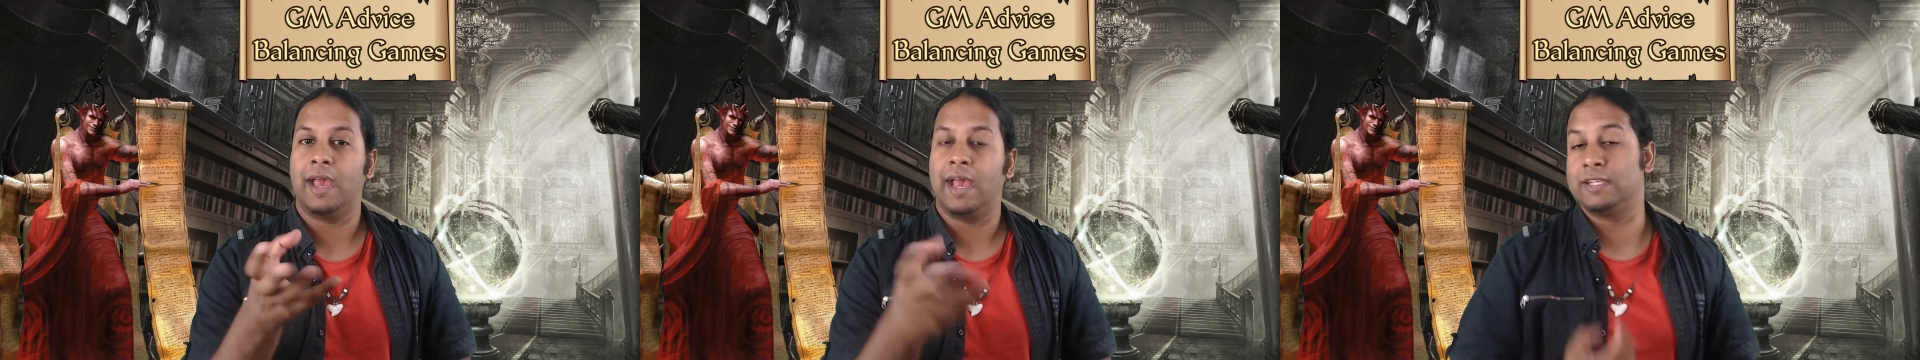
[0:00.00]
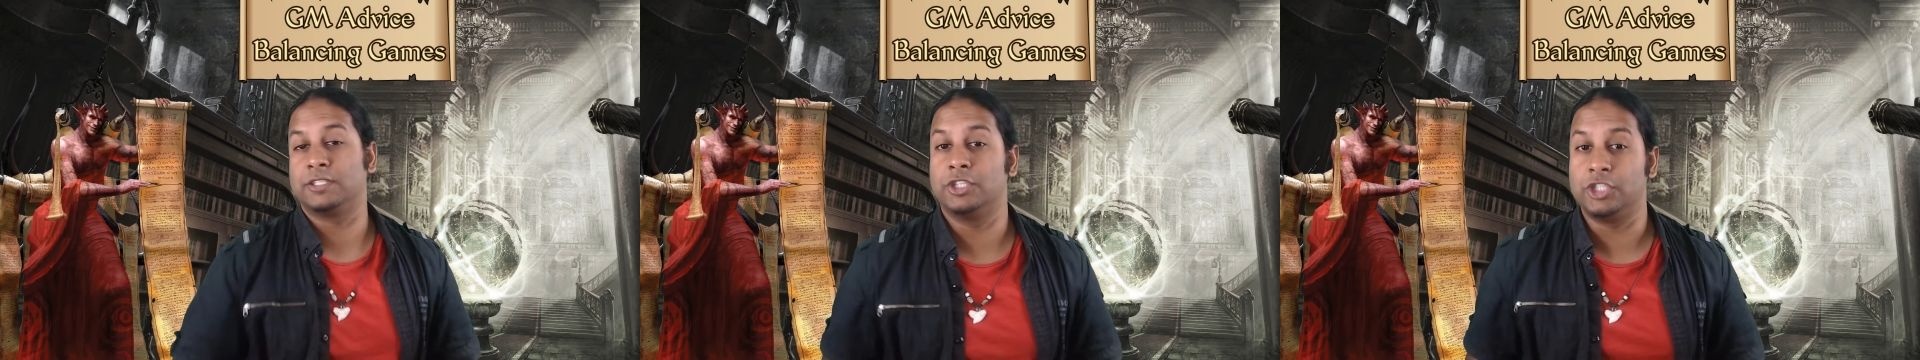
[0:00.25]

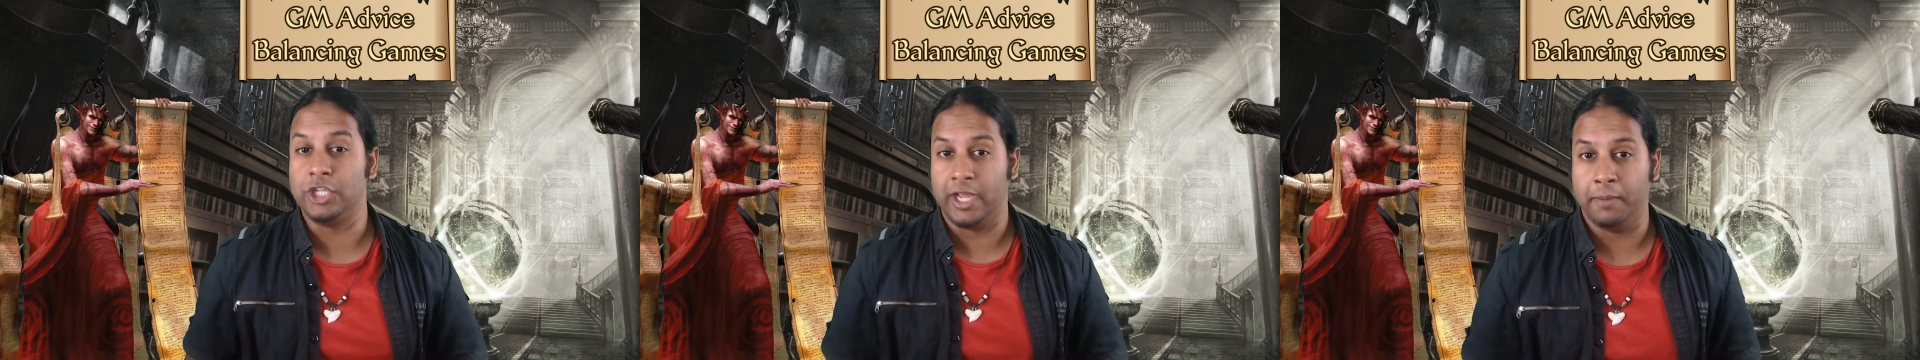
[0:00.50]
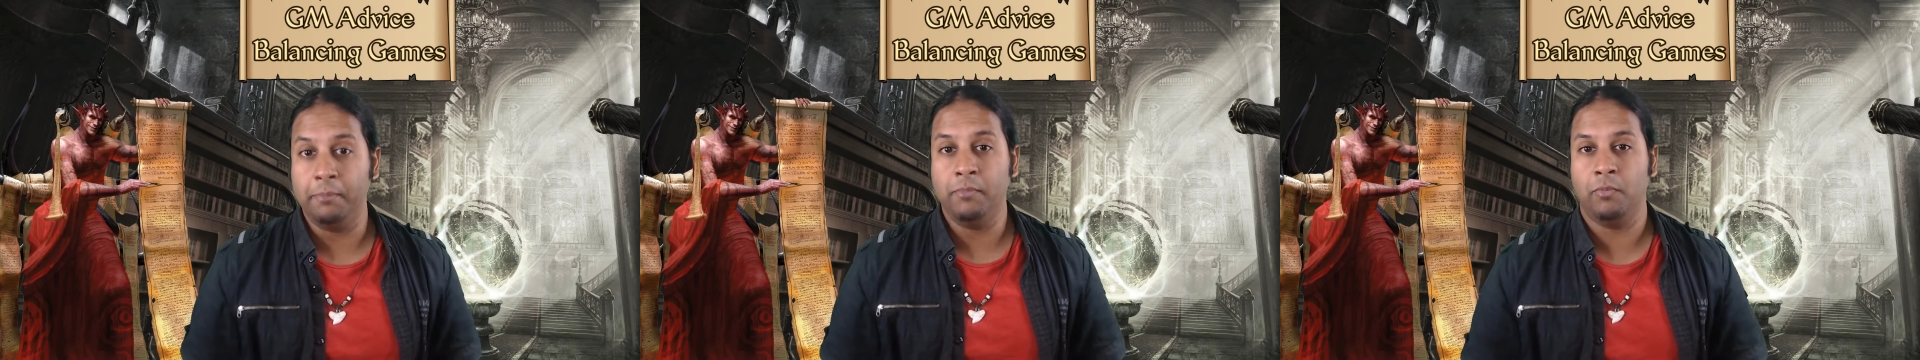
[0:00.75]
As a
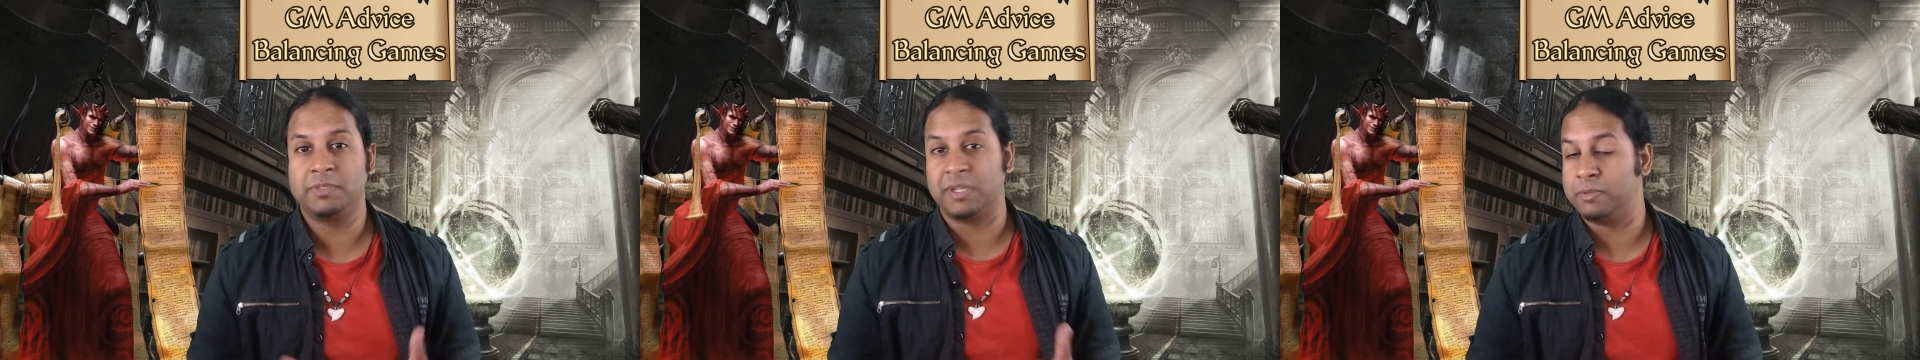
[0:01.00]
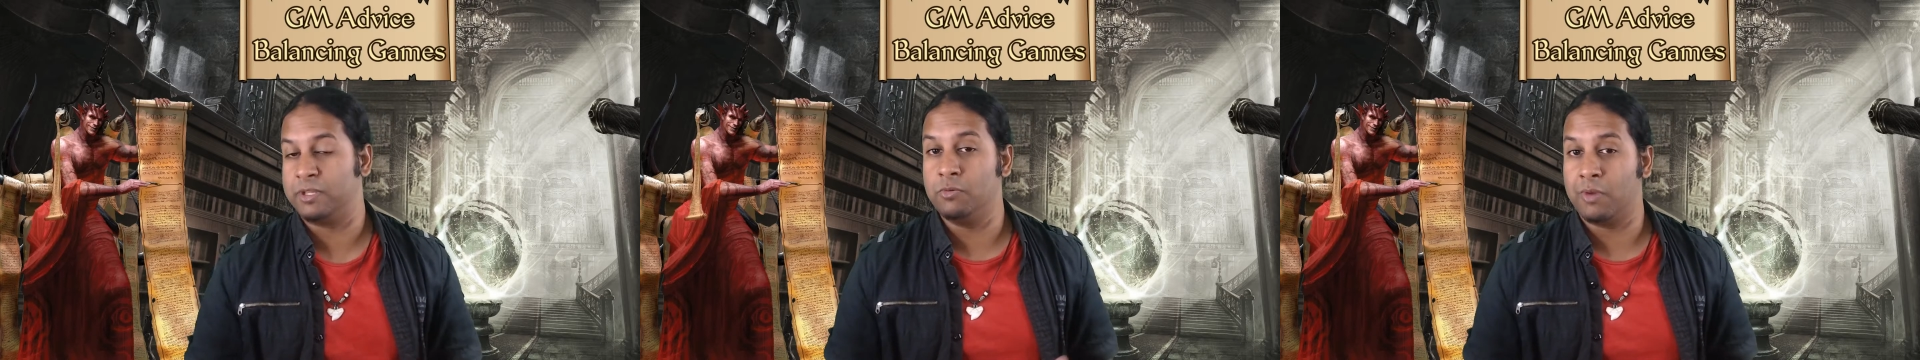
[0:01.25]
GM,
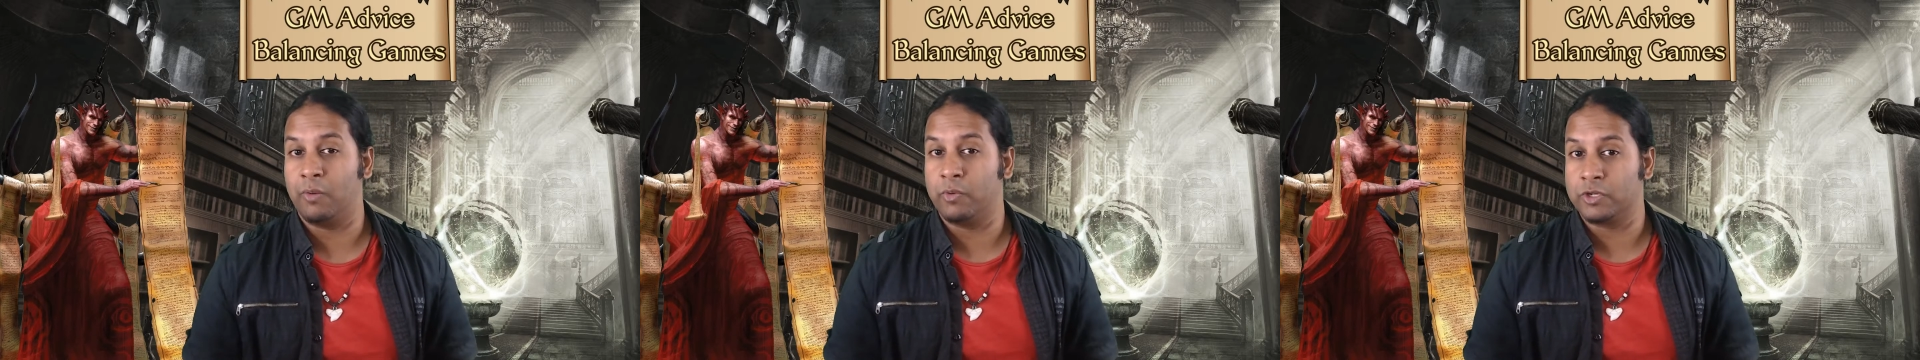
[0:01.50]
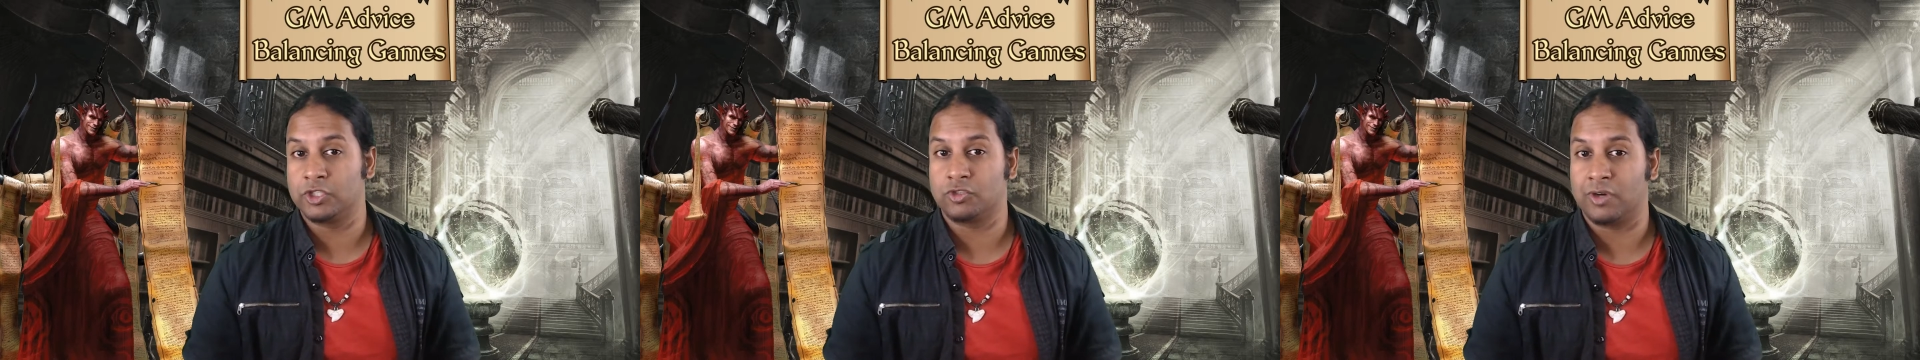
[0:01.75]
something you might
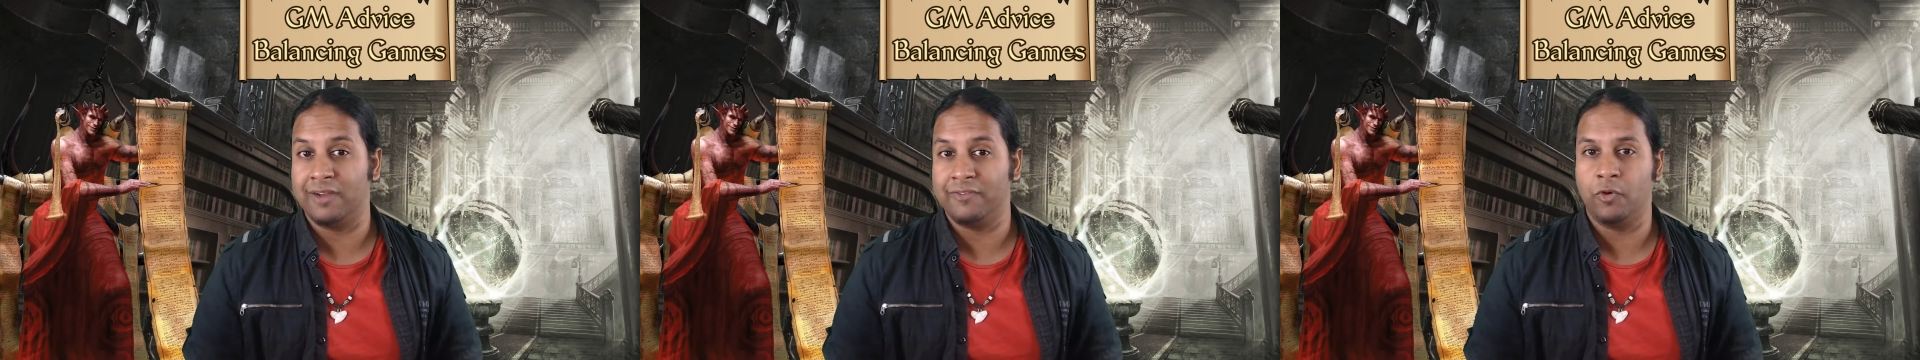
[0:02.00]
want to strive